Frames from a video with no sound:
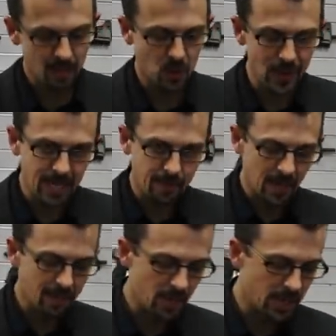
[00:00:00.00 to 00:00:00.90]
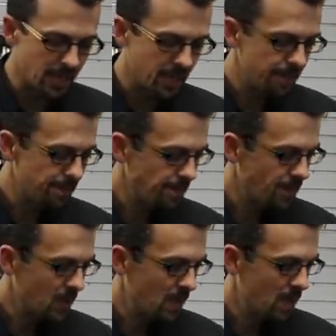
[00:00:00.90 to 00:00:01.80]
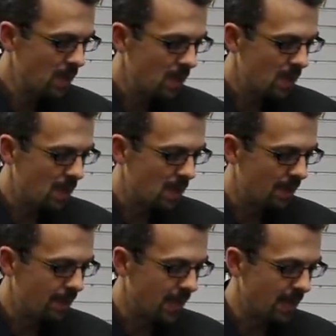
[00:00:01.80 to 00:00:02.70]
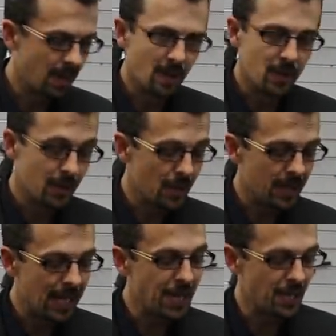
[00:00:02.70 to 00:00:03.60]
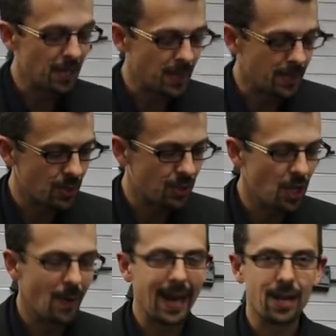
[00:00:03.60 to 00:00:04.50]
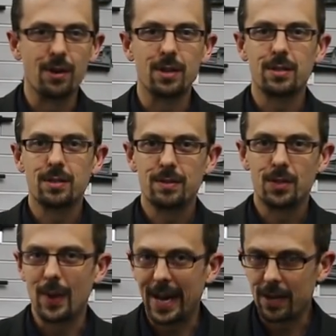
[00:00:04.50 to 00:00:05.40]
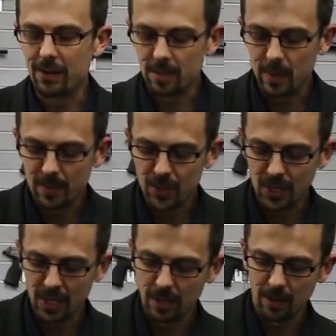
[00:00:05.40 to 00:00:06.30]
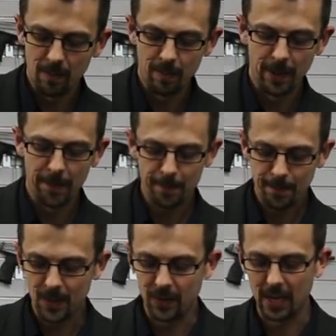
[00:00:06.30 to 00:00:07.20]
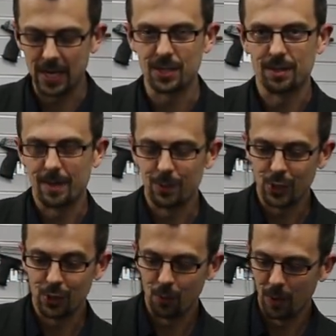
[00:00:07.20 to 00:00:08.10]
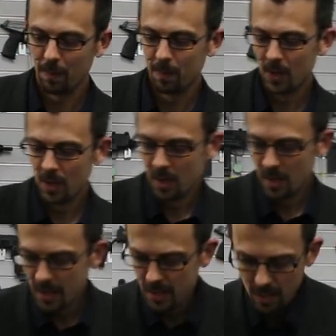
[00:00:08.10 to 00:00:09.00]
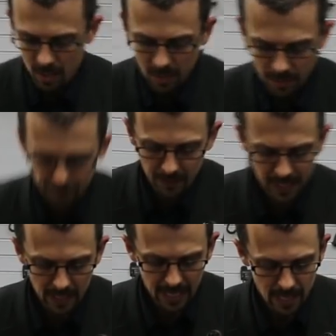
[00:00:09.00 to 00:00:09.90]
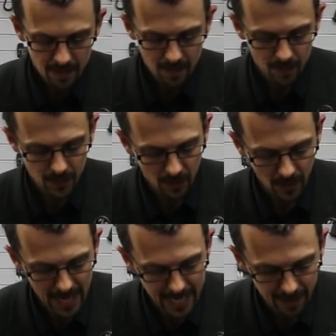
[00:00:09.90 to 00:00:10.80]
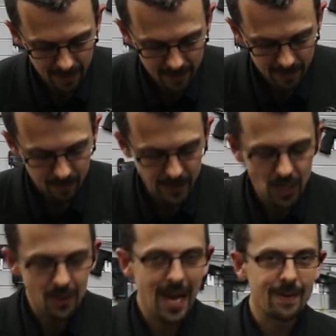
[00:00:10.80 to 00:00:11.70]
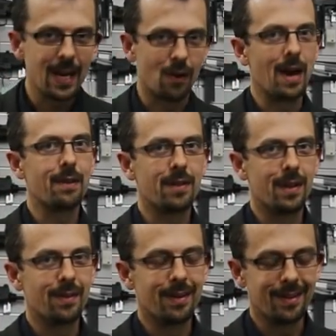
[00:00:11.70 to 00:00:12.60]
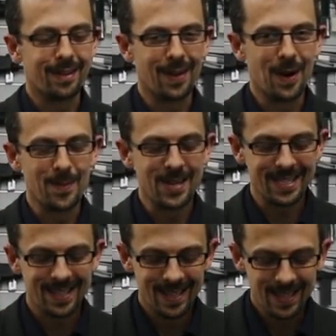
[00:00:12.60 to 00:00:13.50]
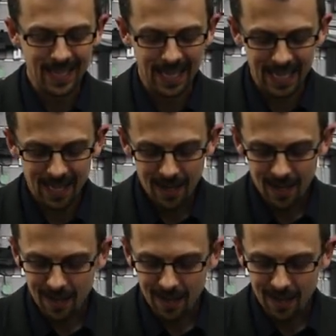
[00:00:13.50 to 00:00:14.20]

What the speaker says: tweaked by the British, and there you go. The legend was it was too accurate to be a machine gun, but nonetheless, it was a good one. And finally, got here, we don't have aircraft here at the Armouries, sadly.